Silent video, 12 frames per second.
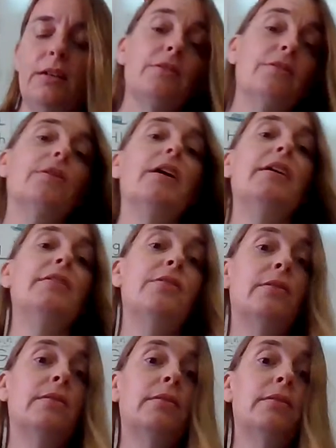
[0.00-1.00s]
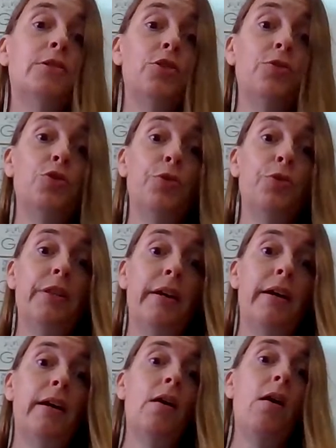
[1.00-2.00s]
So guys, did you enjoy that?